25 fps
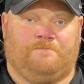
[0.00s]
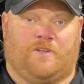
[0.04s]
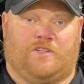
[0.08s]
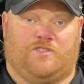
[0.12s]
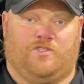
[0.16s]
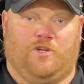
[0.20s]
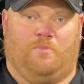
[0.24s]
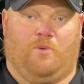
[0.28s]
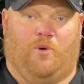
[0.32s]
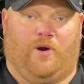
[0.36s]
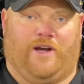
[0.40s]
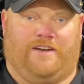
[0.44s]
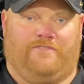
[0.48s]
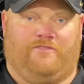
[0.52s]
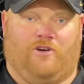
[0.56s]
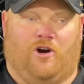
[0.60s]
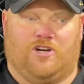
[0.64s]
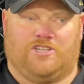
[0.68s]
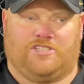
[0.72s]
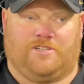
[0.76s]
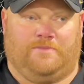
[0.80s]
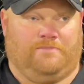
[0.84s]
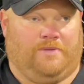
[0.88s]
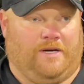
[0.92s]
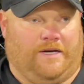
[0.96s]
2-point
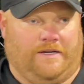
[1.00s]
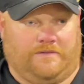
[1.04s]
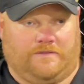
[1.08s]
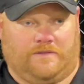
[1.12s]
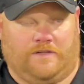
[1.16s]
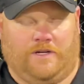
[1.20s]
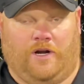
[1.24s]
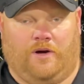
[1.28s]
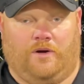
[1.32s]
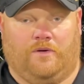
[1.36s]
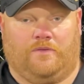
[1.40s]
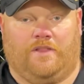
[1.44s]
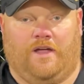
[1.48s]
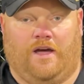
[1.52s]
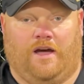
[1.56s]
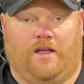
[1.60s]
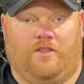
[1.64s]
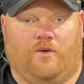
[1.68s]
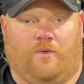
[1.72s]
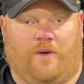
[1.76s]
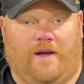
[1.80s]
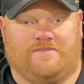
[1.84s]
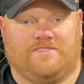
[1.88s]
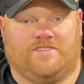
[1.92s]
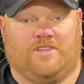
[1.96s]
conversion, but the
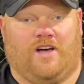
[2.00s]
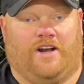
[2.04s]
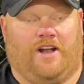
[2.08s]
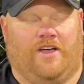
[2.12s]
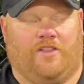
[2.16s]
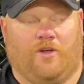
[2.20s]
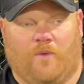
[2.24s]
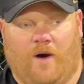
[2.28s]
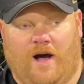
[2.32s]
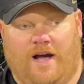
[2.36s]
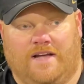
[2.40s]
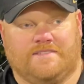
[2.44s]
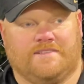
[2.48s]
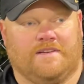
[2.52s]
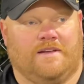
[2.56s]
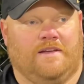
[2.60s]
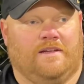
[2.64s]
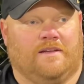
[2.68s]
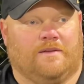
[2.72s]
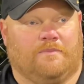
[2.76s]
refs thought otherwise.